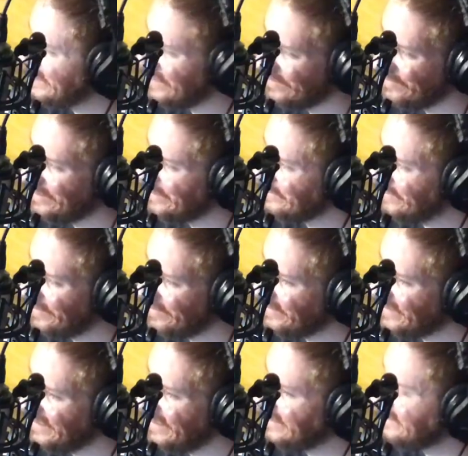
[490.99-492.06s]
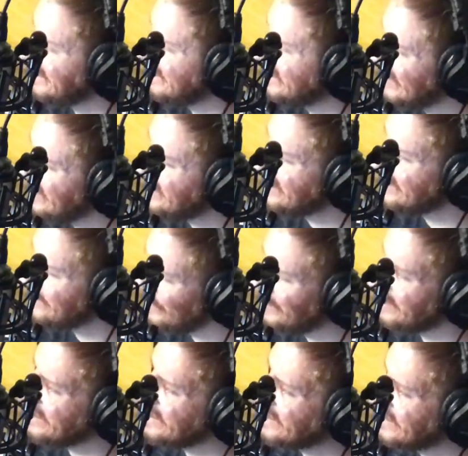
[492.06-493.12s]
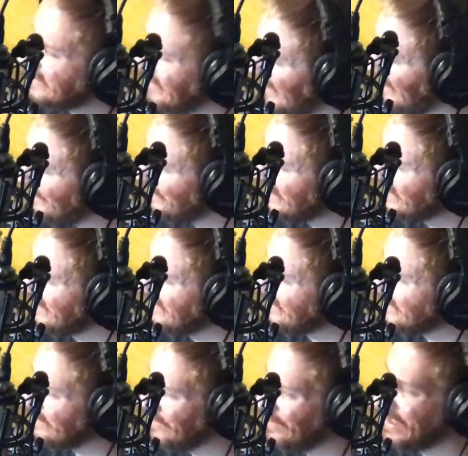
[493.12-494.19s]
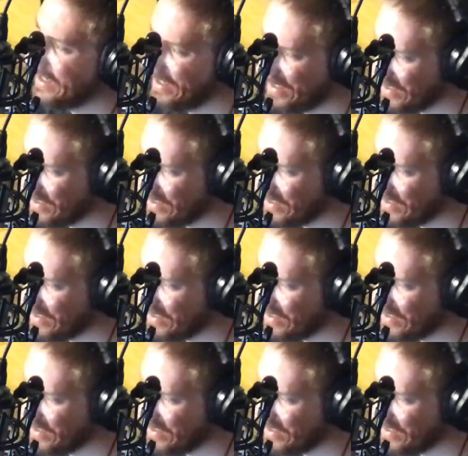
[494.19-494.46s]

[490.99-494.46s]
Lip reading: buys a new guitar at the end, and it just sort of stops. So